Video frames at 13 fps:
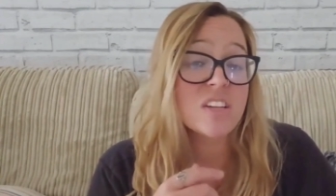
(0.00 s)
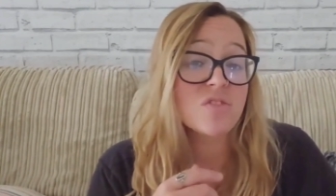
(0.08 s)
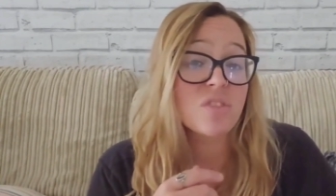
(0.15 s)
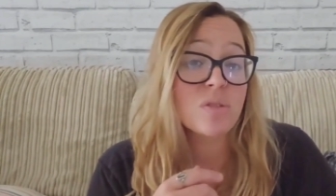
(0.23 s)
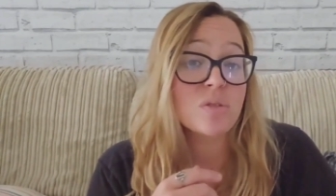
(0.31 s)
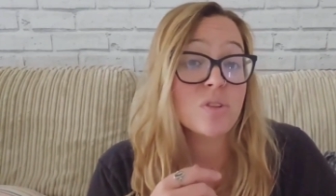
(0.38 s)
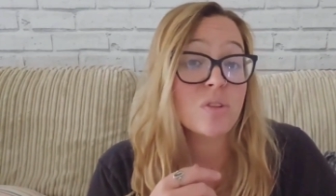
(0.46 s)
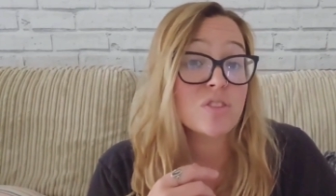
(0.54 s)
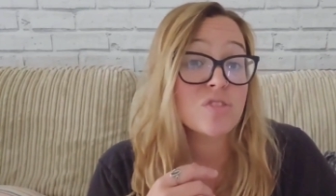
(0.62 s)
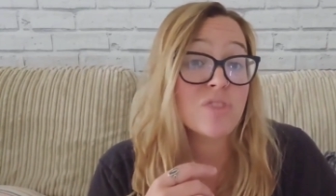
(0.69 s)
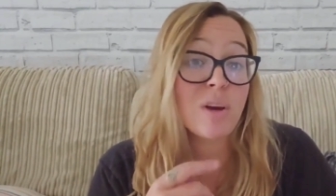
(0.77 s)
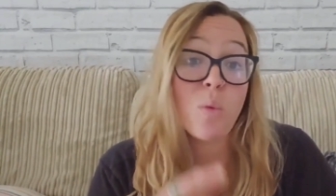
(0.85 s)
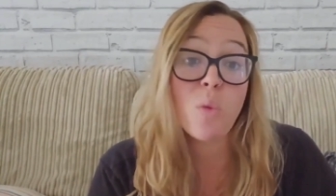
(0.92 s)
I struggled to
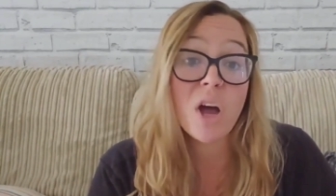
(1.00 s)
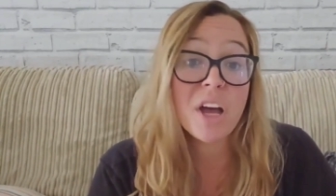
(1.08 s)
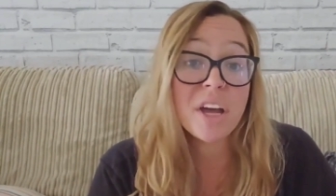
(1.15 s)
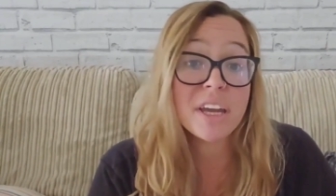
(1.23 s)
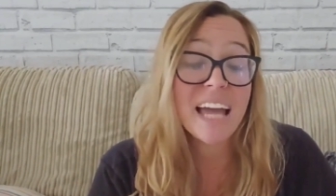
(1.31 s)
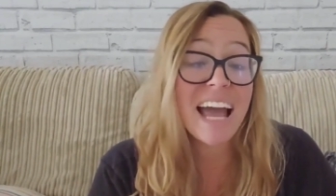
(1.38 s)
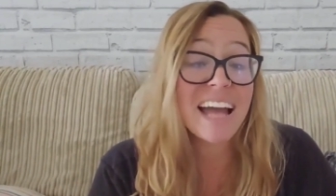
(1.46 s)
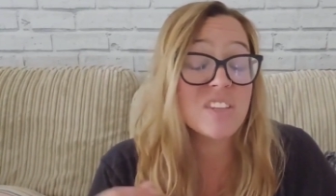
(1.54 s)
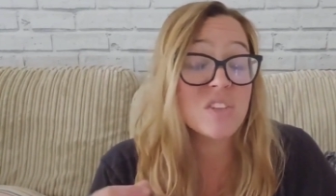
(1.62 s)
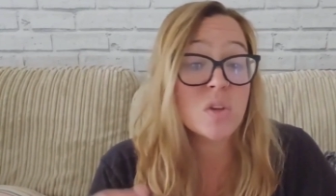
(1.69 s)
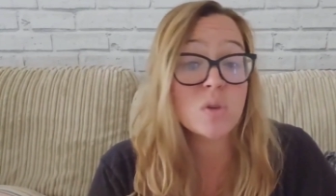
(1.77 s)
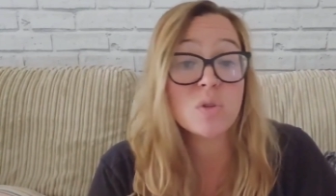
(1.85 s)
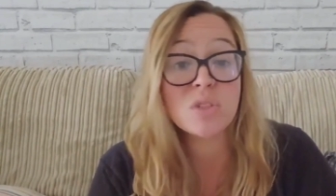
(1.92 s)
concentrate on work, and
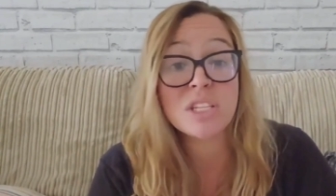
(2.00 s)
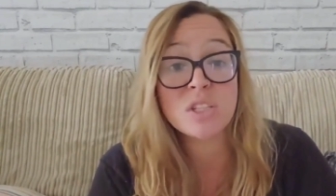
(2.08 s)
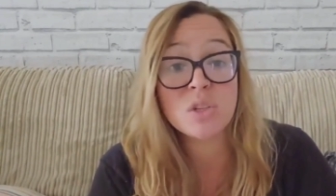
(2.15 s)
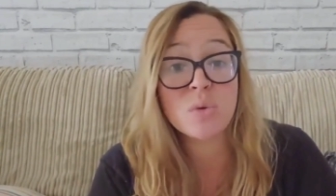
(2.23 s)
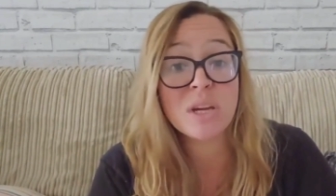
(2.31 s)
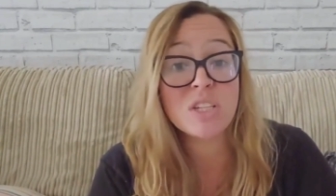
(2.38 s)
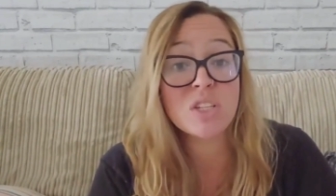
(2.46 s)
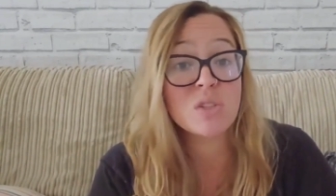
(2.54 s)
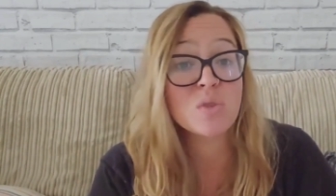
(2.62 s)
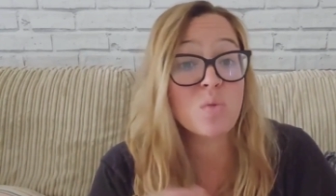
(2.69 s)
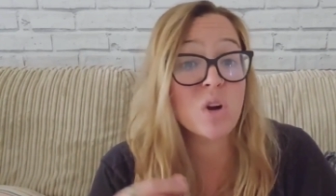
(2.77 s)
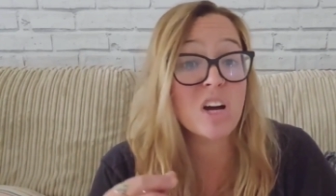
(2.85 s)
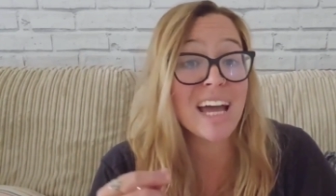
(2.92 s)
social
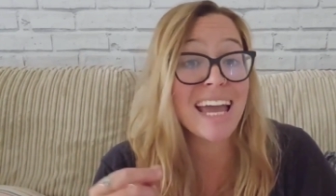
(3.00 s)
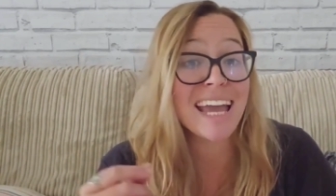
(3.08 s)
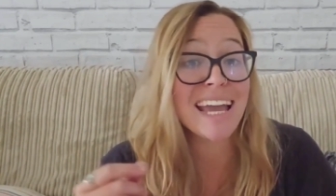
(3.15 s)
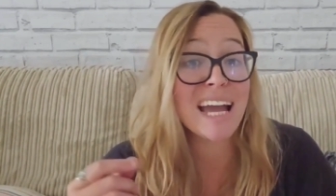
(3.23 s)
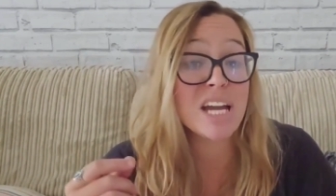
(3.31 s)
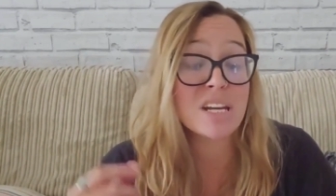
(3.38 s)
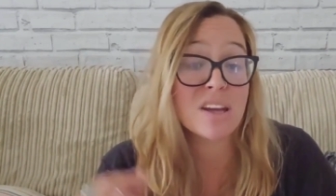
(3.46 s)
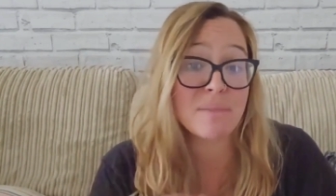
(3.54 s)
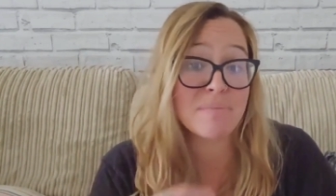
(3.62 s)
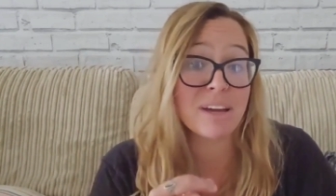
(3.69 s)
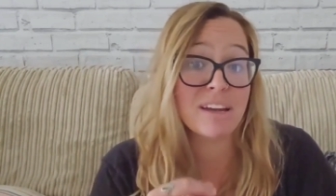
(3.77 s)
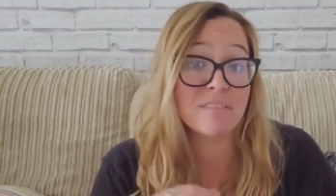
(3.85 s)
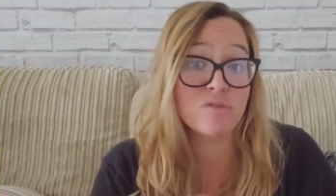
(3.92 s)
situations were a
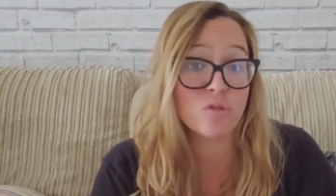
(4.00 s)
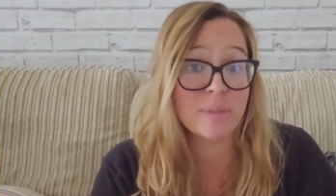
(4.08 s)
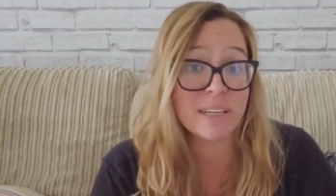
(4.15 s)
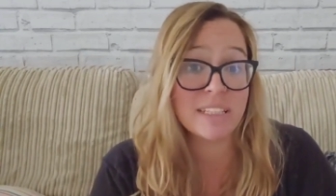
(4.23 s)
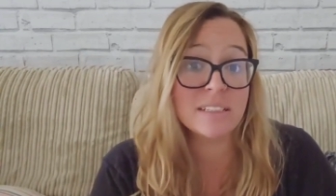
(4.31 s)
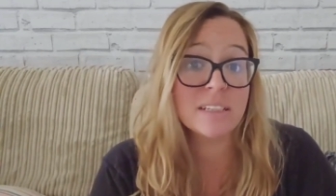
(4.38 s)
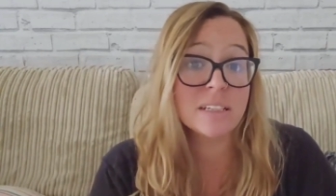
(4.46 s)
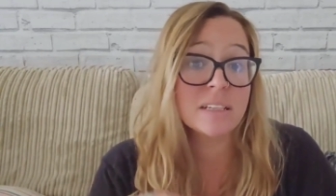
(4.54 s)
nightmare for me.